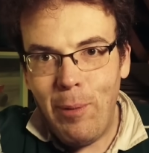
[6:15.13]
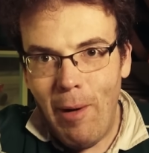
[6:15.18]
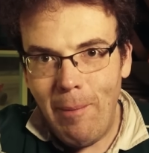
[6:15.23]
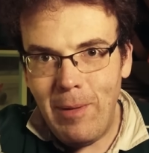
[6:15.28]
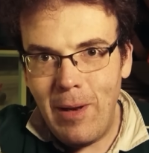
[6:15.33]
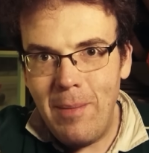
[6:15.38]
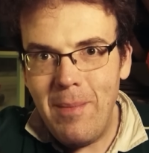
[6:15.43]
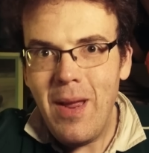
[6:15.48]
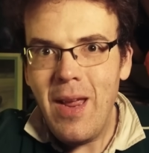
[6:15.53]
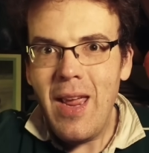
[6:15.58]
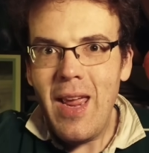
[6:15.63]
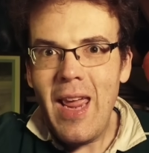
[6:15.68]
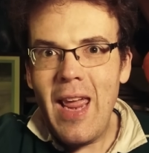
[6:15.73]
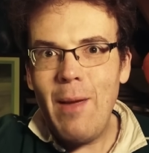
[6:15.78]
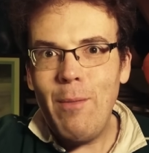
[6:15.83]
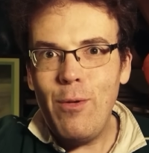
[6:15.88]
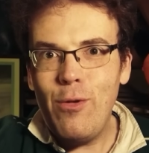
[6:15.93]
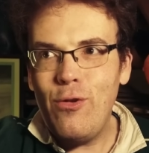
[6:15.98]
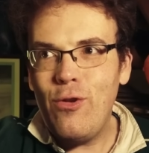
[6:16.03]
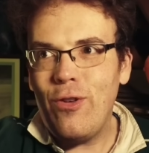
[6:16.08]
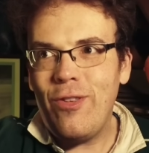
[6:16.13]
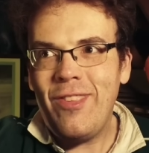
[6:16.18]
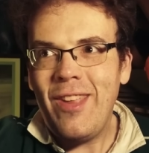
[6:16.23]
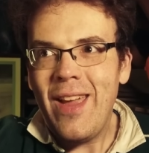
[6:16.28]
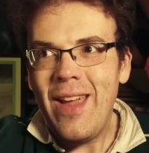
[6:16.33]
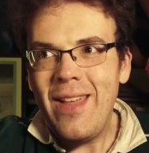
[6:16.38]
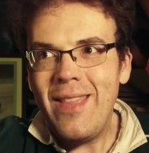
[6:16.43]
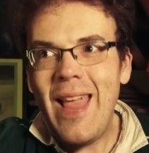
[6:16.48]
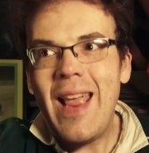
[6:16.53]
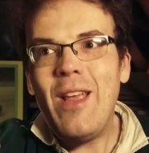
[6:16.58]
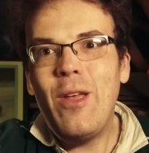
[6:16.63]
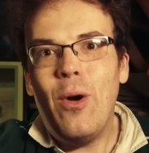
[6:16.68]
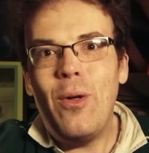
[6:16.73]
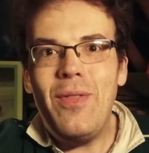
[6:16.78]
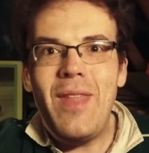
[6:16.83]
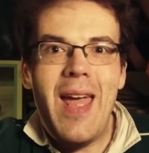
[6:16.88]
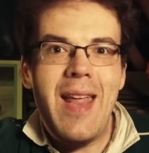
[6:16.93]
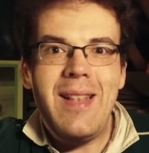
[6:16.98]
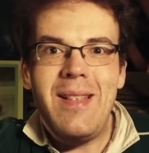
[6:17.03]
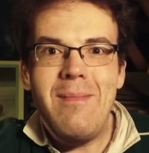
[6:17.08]
problem. It was just they got
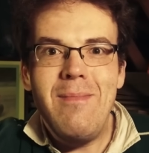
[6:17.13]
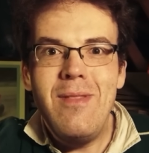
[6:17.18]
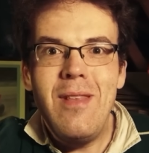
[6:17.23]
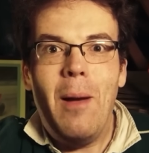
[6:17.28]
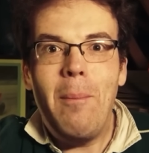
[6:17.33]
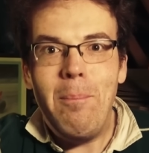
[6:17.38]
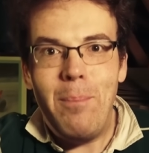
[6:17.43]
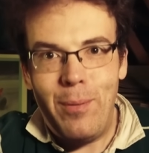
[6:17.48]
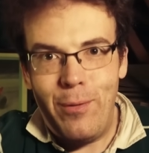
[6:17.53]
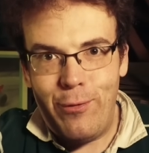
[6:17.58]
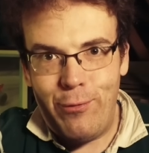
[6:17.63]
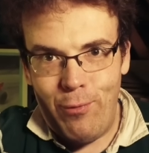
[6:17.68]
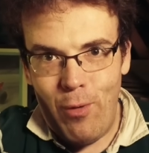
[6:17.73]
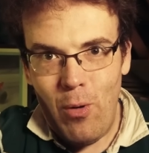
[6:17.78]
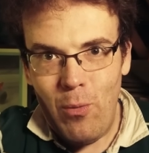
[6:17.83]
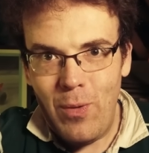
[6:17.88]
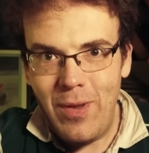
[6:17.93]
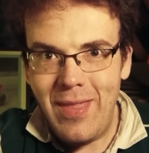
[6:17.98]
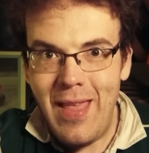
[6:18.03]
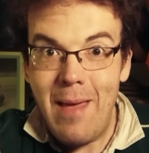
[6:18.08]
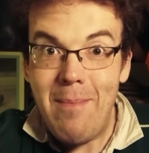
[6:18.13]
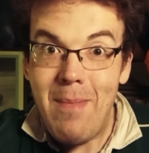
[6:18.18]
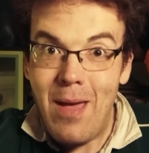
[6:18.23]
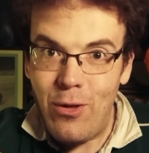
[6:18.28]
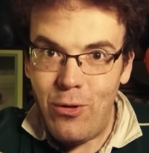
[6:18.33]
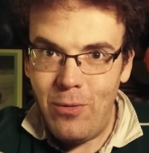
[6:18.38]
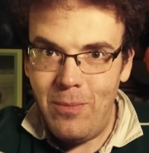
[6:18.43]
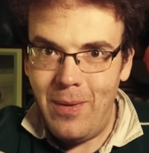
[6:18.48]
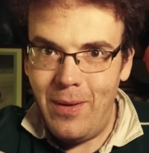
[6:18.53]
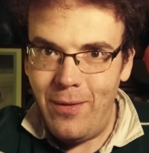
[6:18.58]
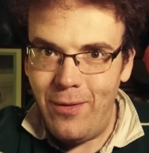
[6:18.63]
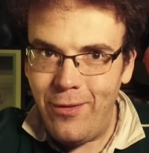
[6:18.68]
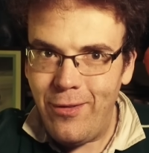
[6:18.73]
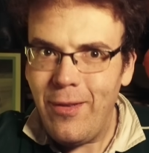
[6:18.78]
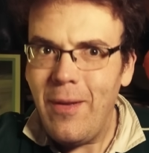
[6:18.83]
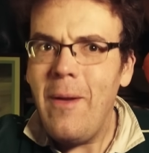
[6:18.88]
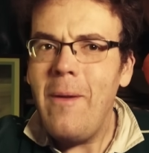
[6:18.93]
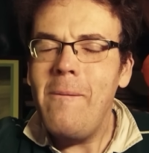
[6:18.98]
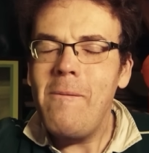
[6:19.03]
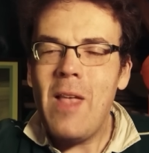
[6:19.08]
their numbers wrong with their measurements.